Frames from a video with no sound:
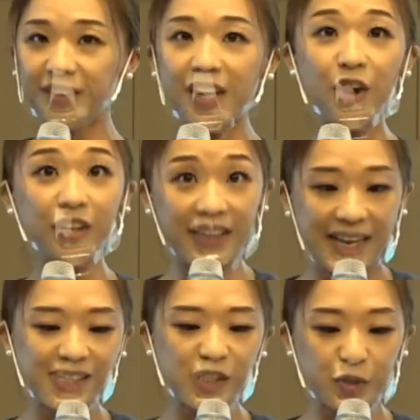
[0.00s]
Her
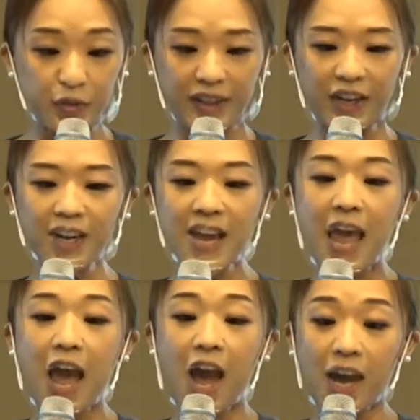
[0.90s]
latest thriller,
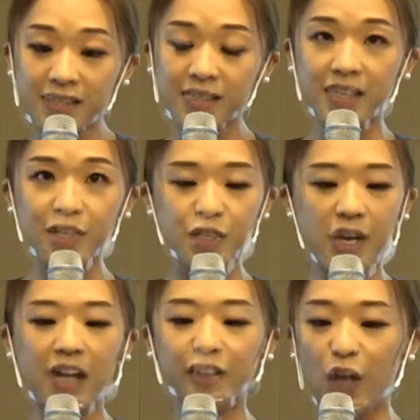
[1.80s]
Hostage,
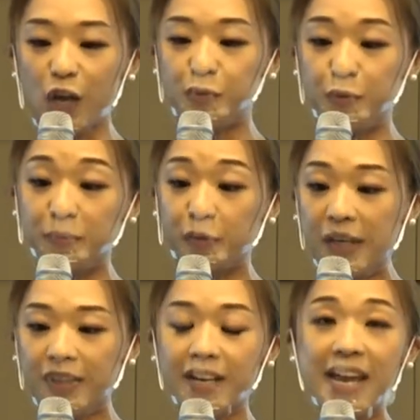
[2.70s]
a locked room
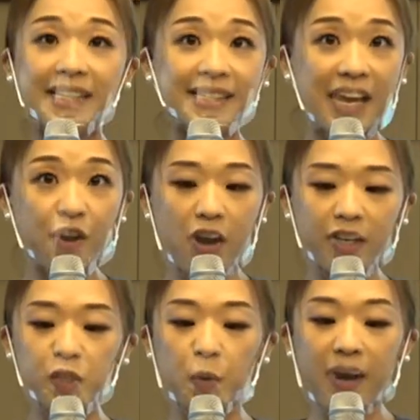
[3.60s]
thriller set on
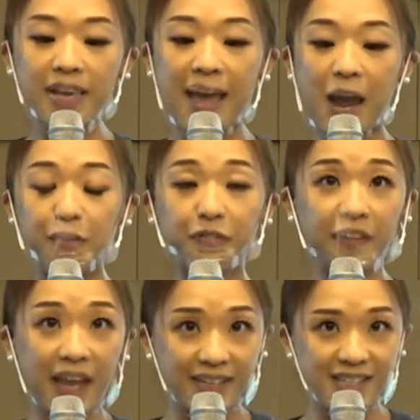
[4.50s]
a 20-hour
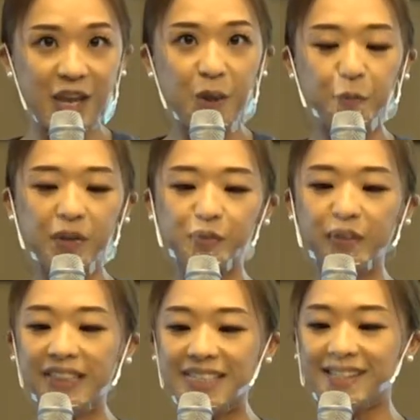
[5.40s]
flight, was
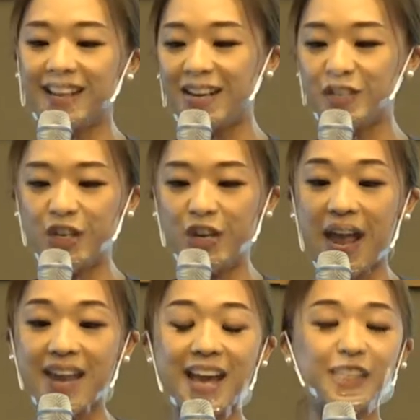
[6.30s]
released last year
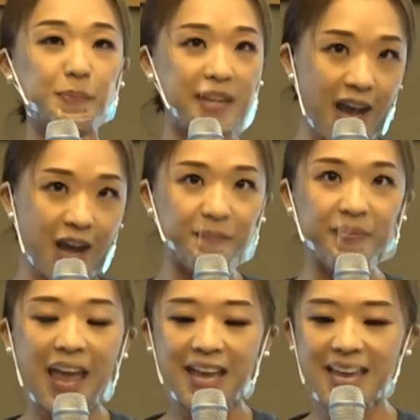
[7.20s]
and has become
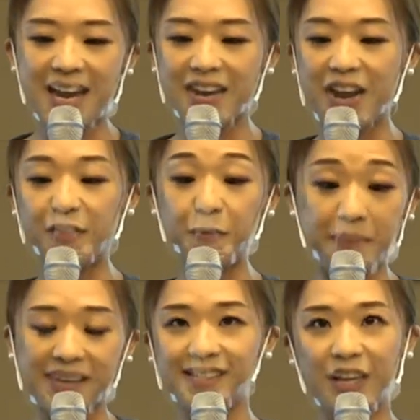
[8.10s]
yet another
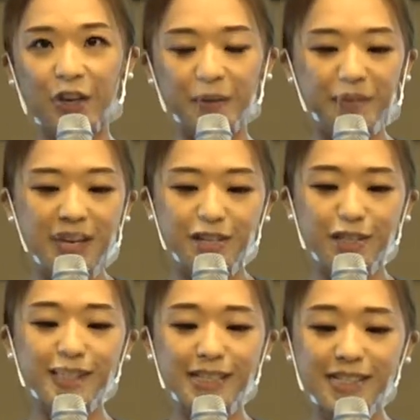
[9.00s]
bestseller.
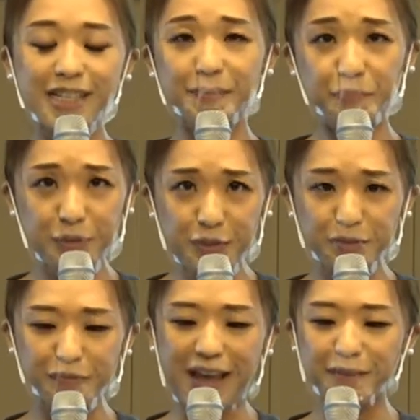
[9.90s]
She's indeed
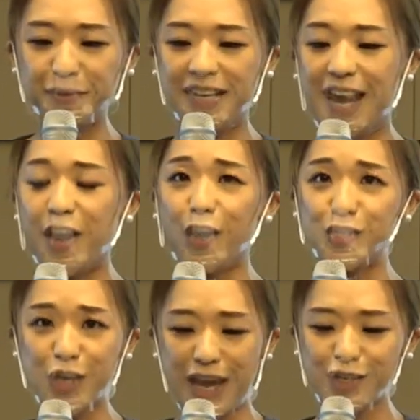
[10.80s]
proved that we can all
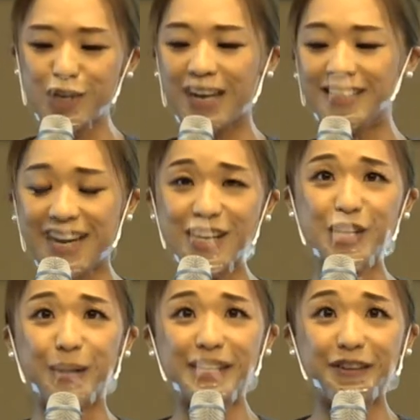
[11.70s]
change our day
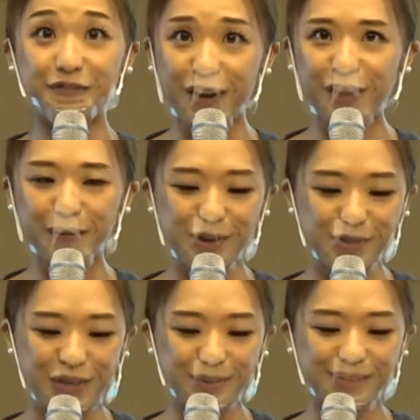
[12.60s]
jobs and follow our
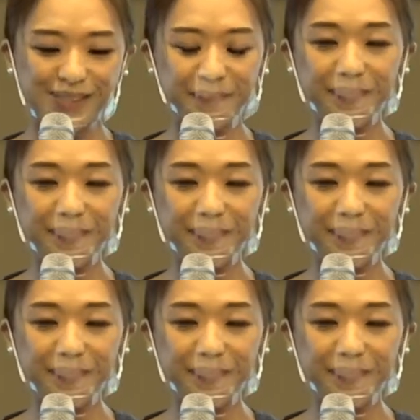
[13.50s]
dreams.